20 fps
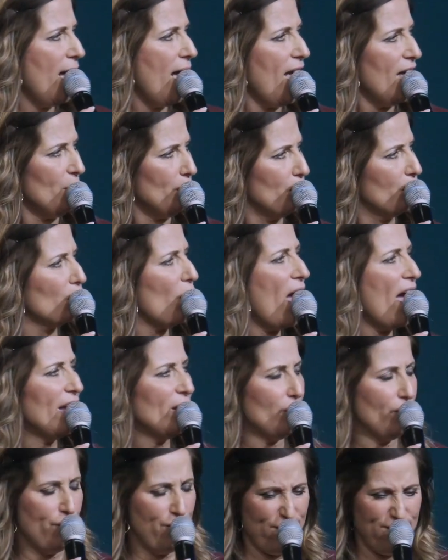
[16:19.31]
a
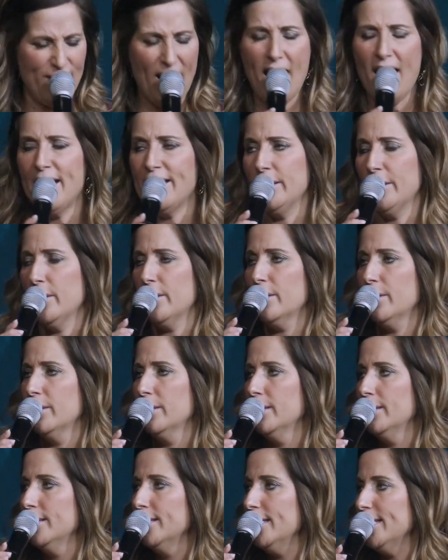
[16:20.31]
bridal fire
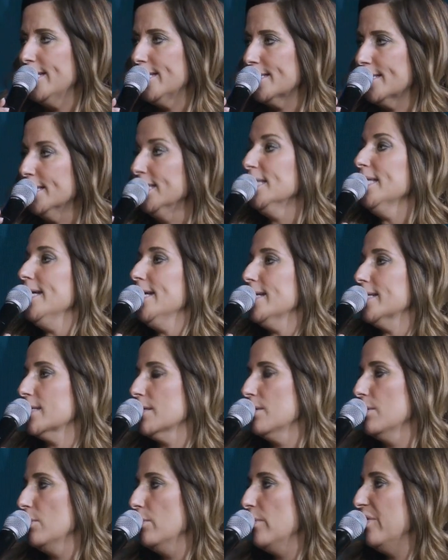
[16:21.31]
is
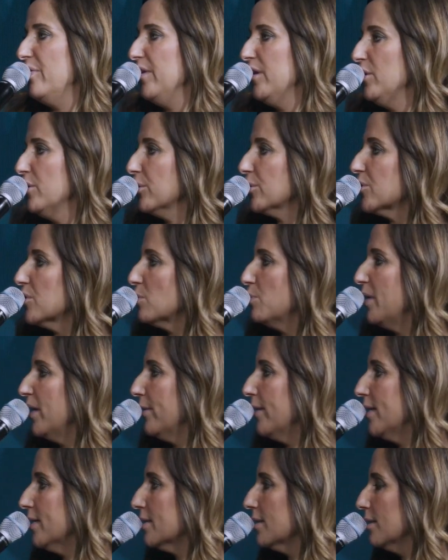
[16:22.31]
lit within your
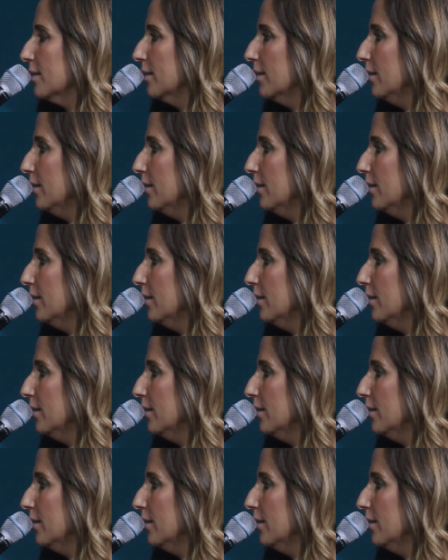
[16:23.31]
spirit.